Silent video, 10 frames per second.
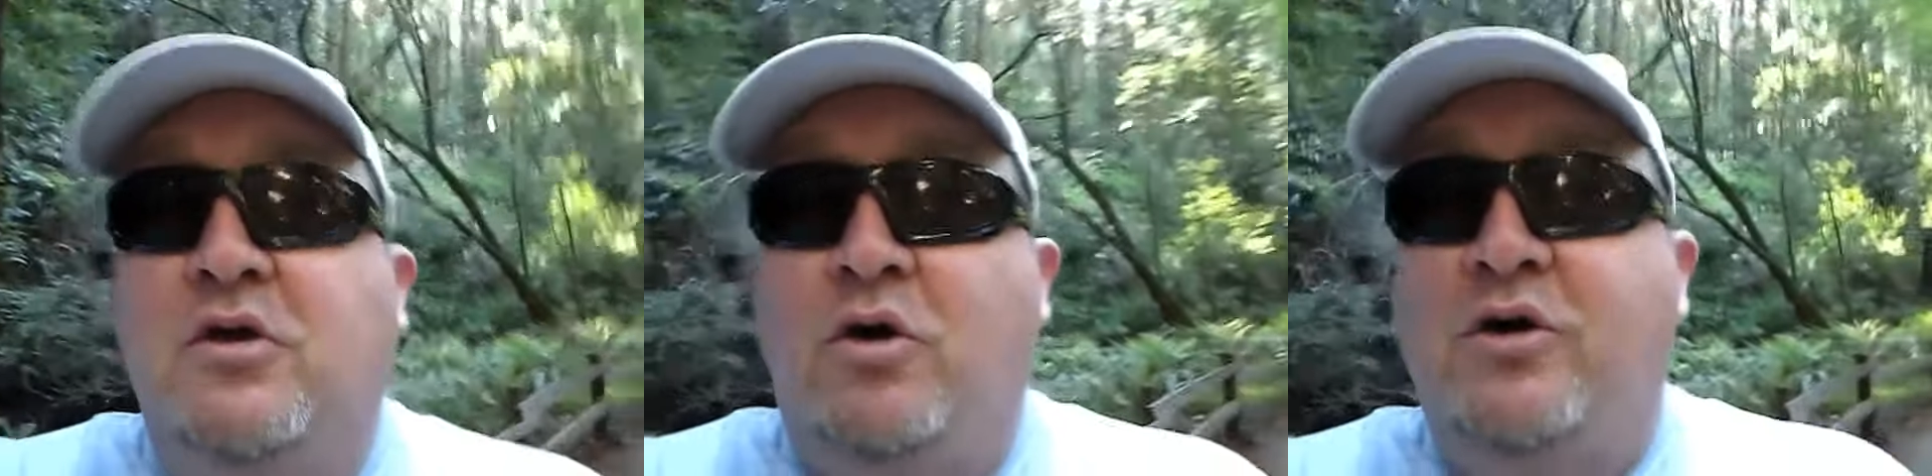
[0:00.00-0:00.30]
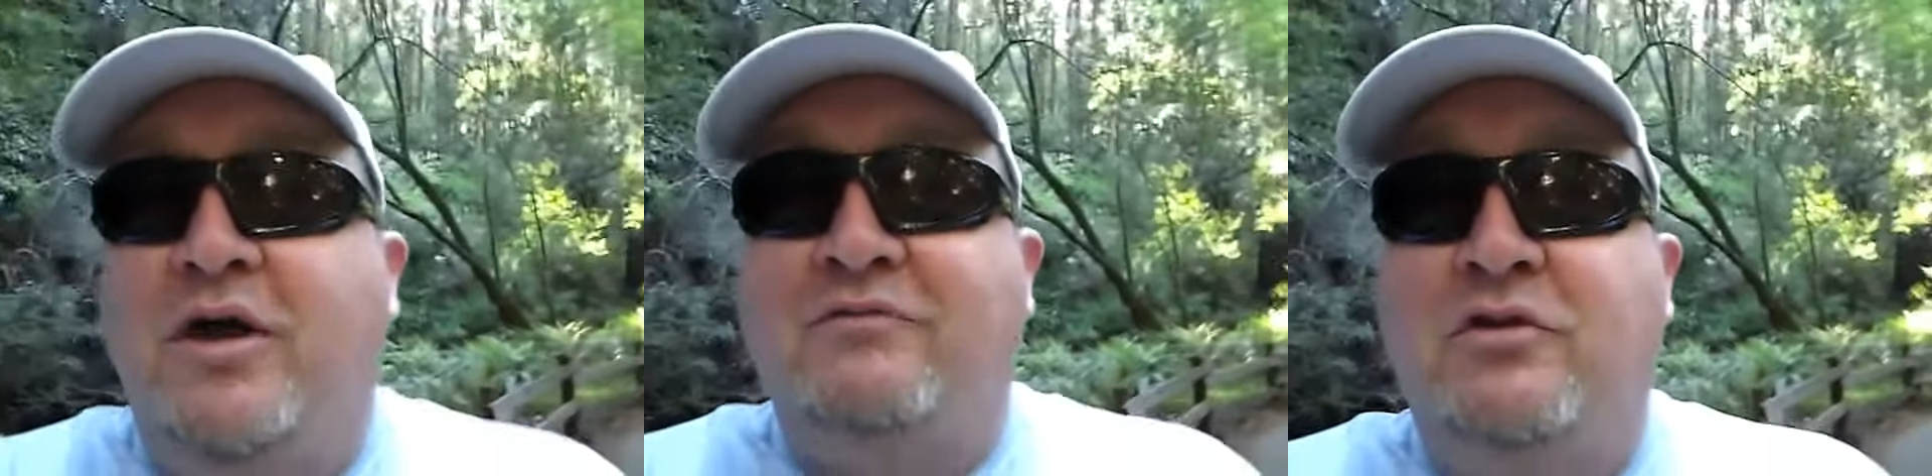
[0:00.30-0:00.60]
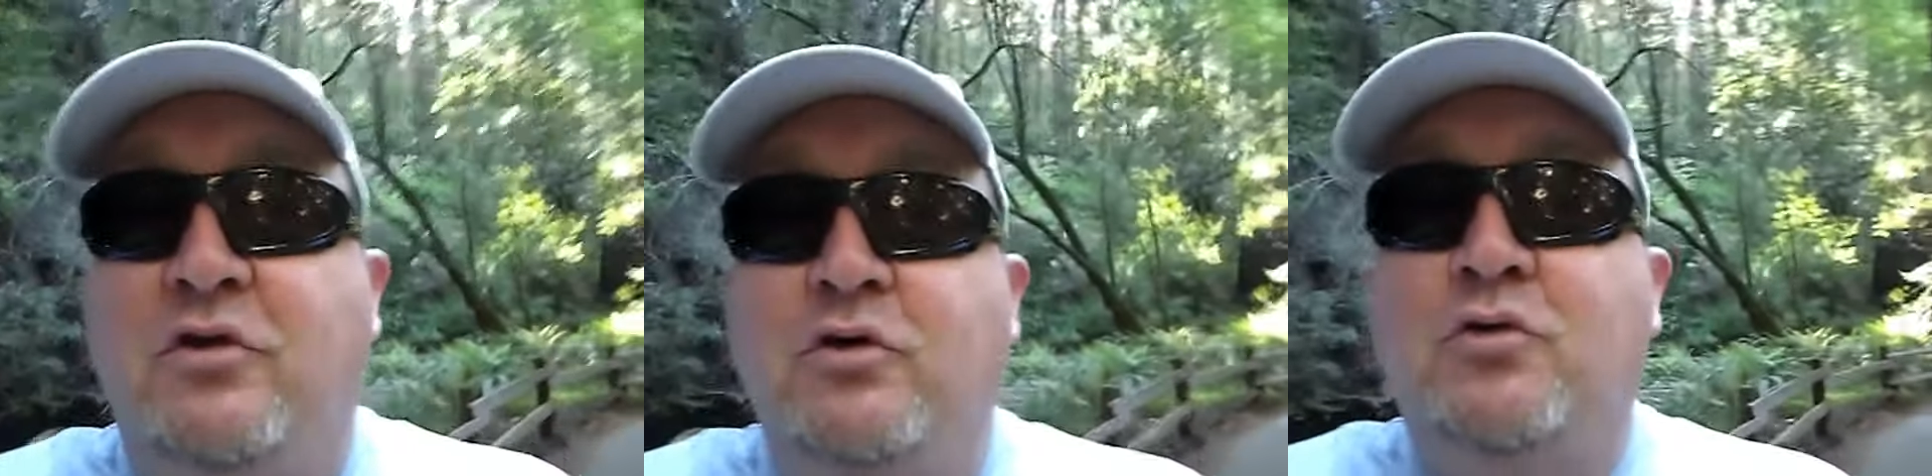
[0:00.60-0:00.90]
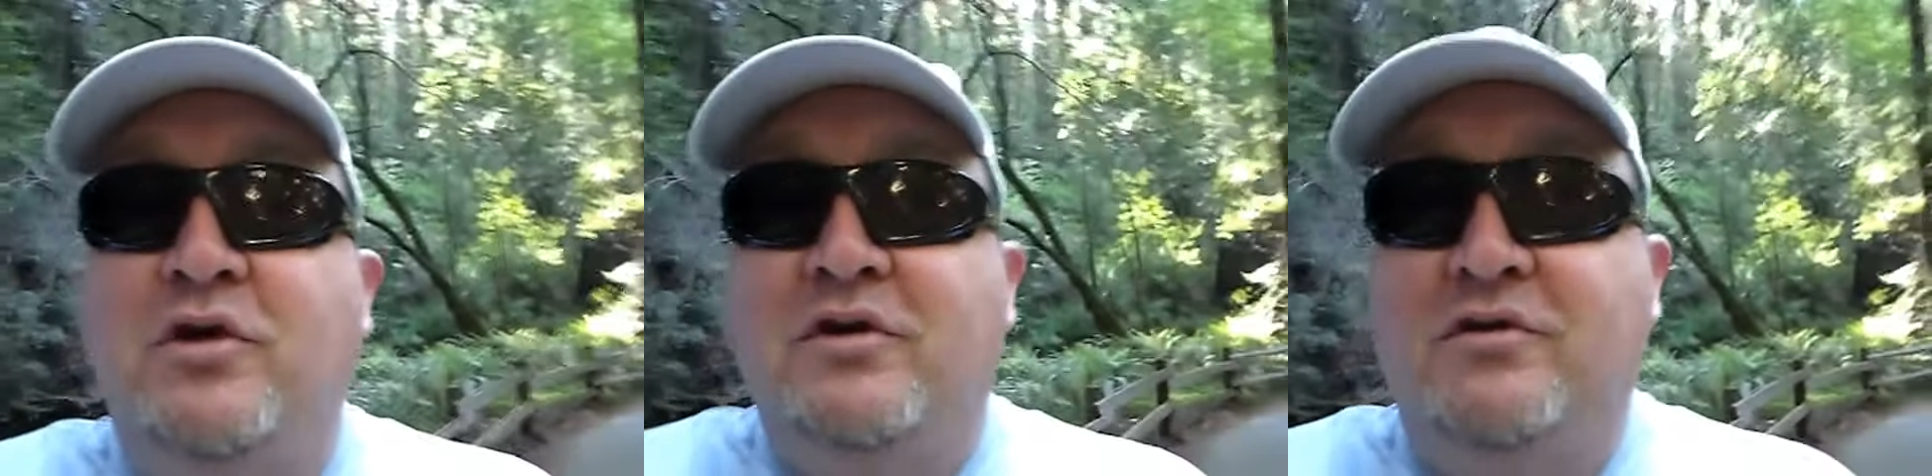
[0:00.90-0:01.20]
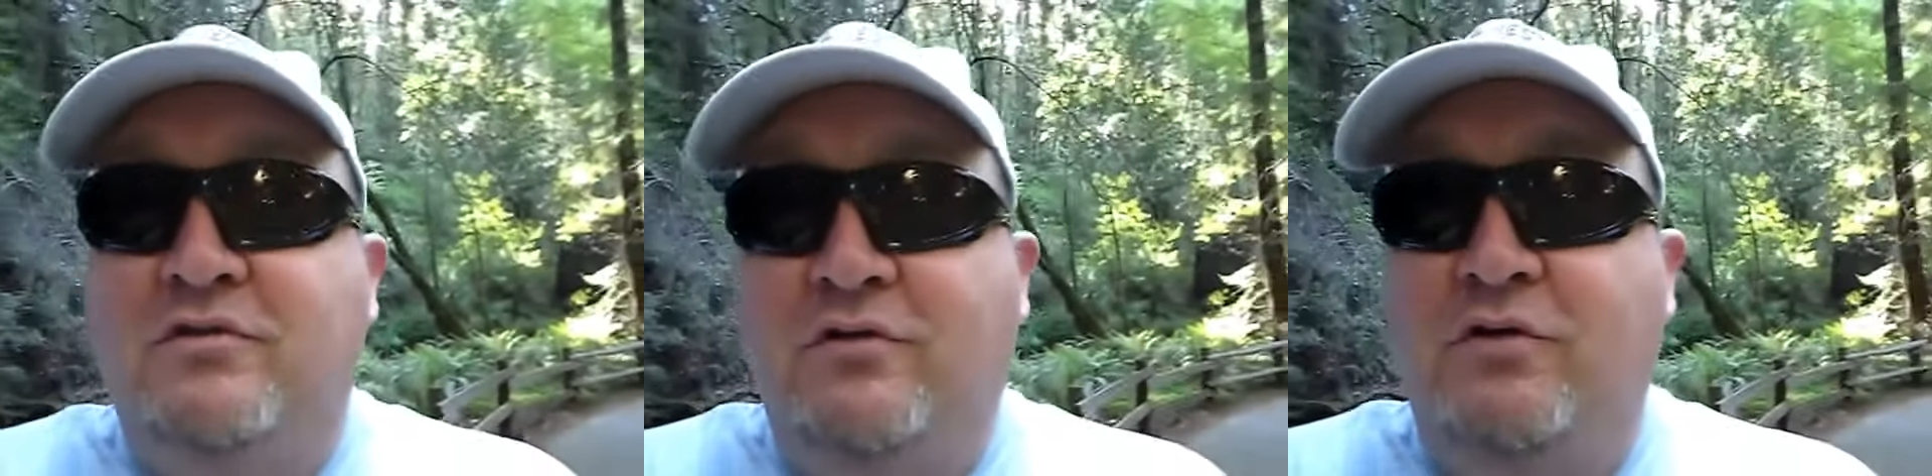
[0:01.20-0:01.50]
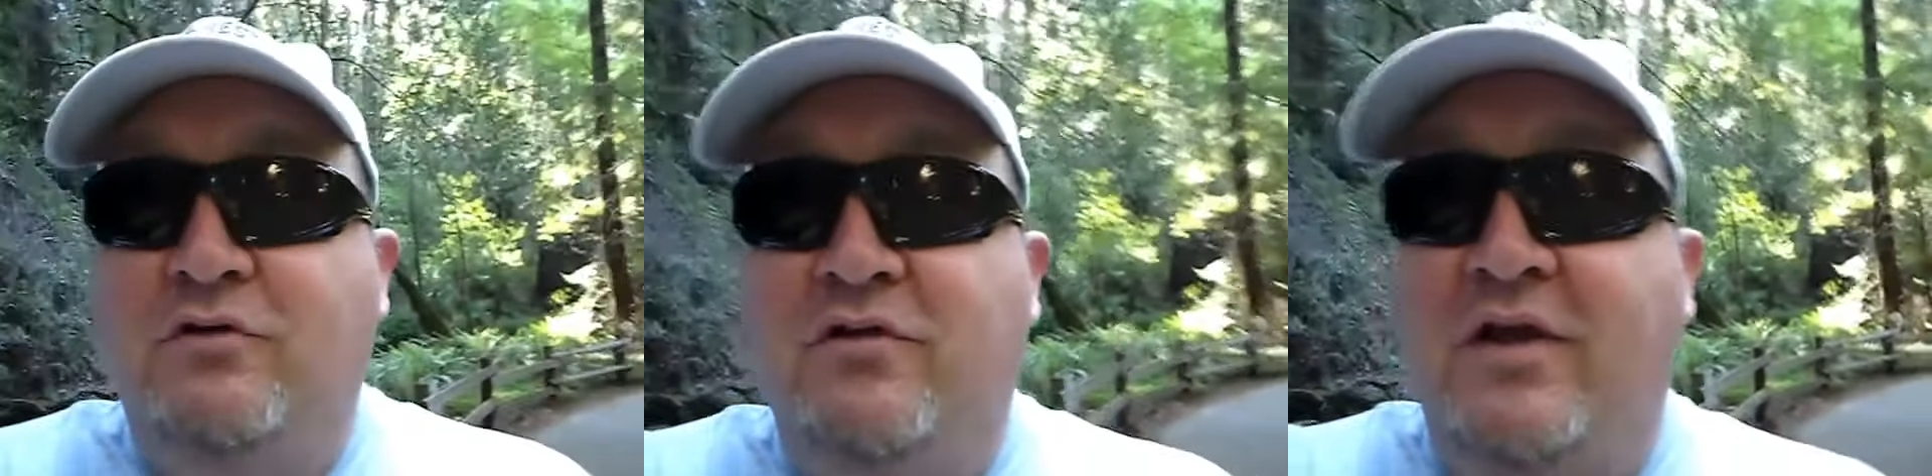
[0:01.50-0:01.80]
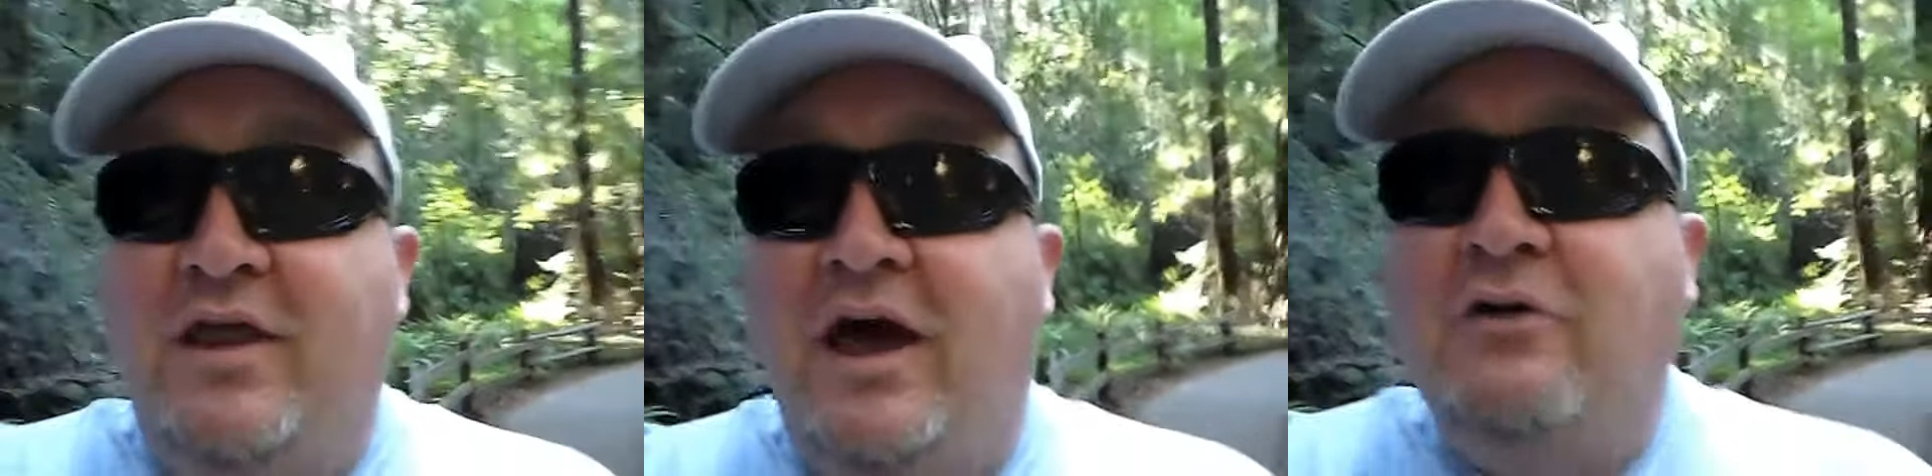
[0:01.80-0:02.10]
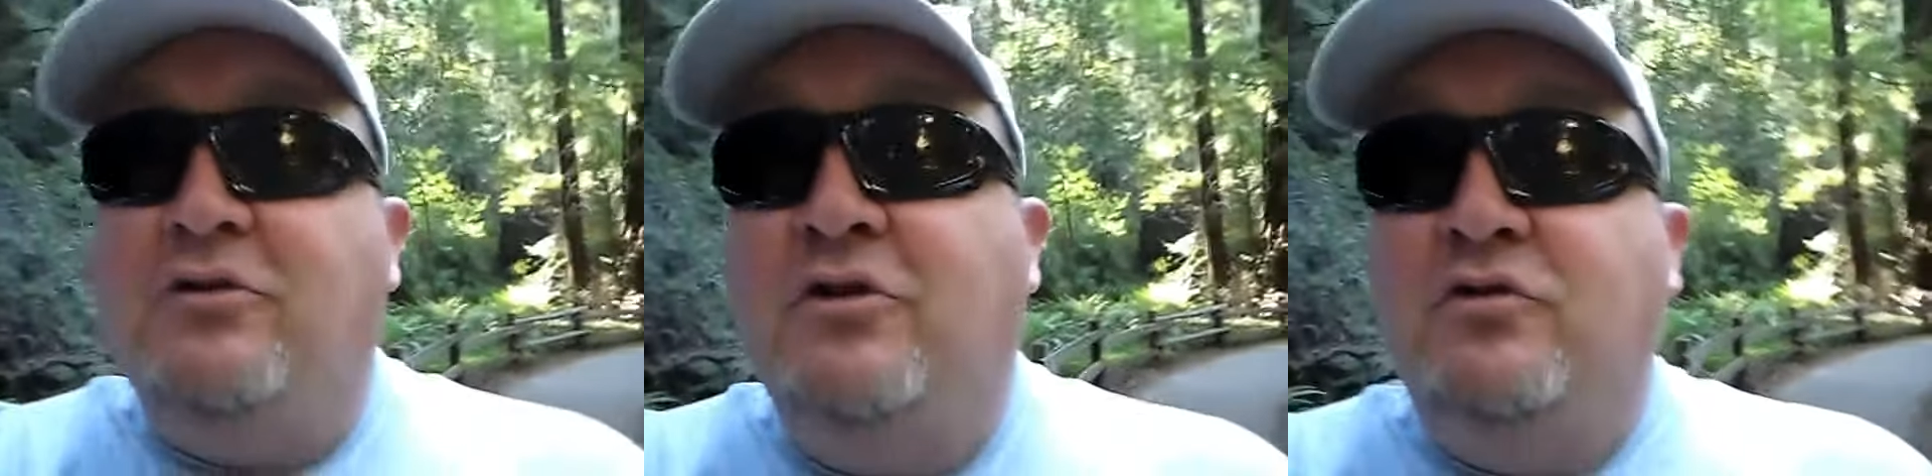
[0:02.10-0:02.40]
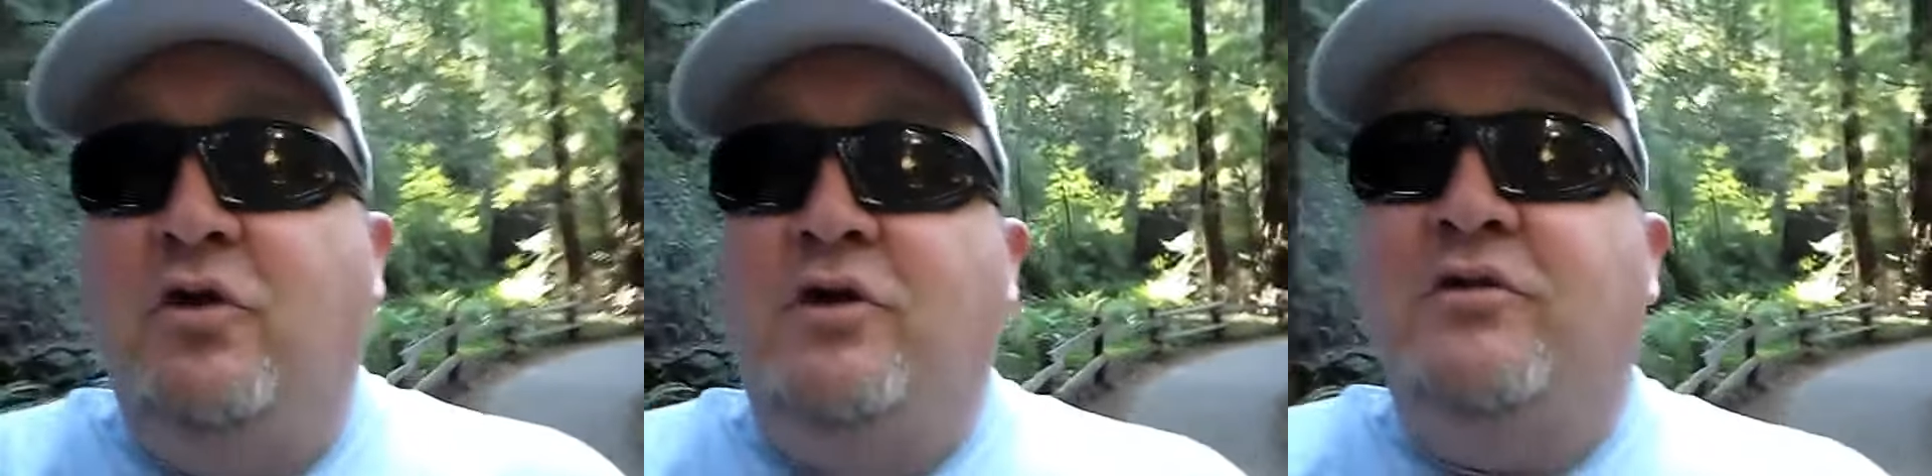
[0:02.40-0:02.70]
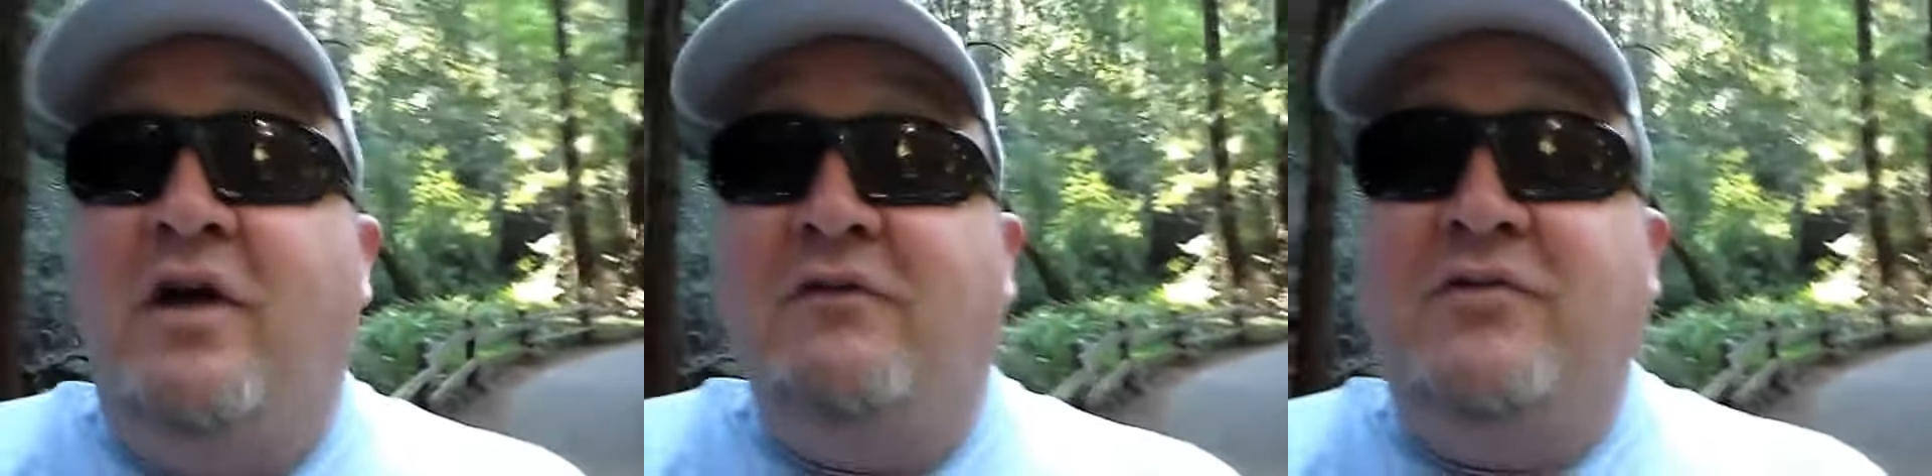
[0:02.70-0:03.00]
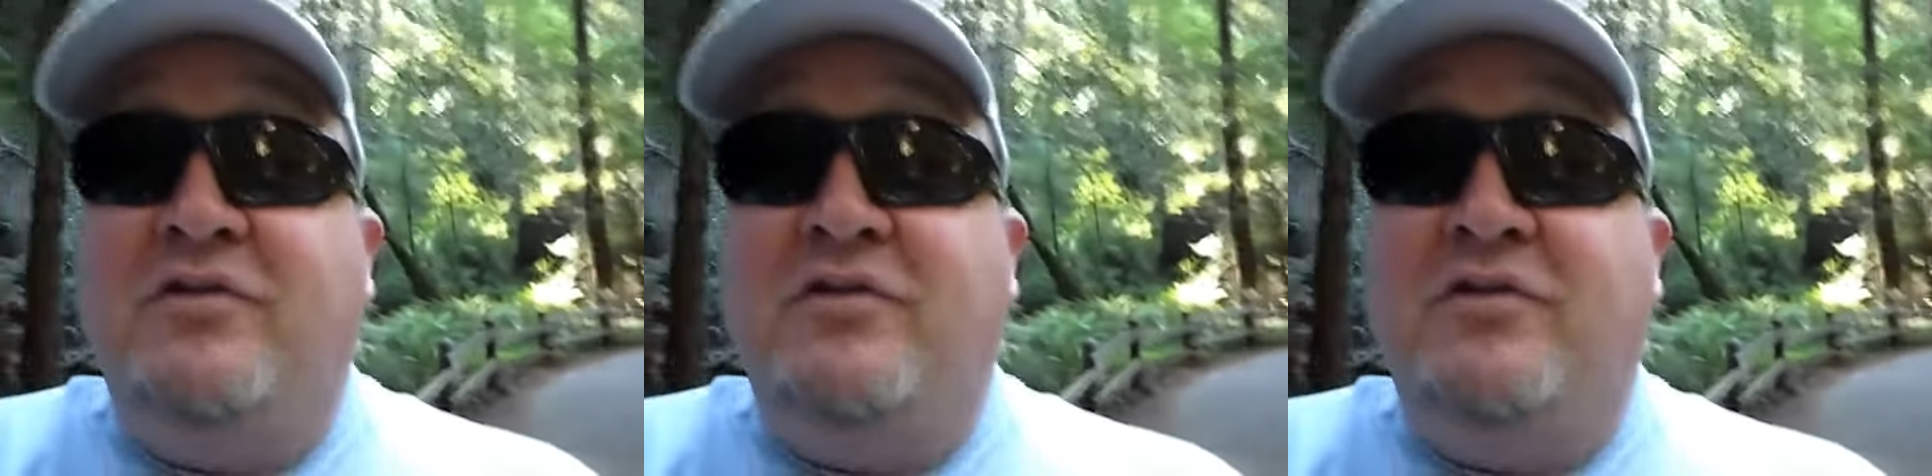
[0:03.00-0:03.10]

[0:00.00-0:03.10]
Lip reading: All you have to do is choose to get out and enjoy yourself.